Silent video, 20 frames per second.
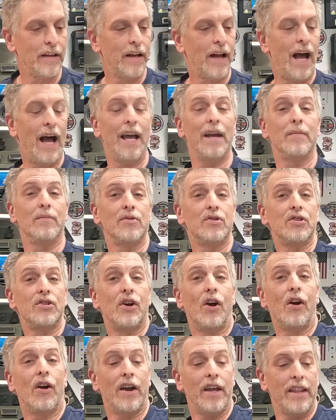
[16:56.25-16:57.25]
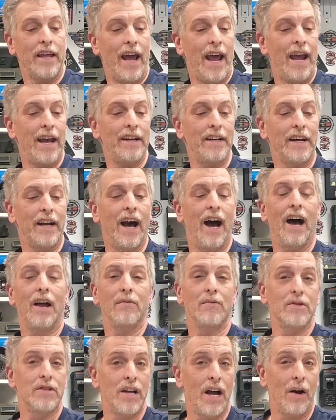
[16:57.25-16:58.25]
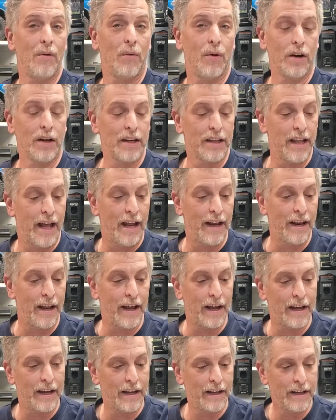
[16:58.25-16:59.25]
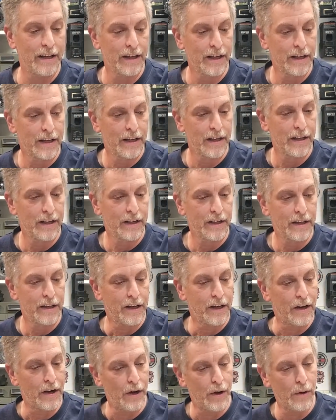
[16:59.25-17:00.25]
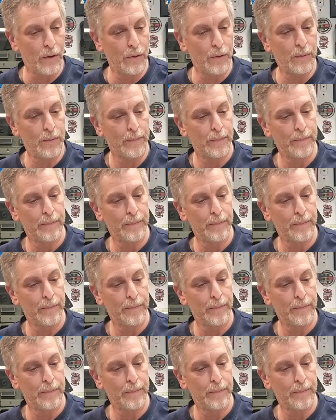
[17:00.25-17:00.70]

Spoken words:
I am sorry, the hand to God was not working that day. You know,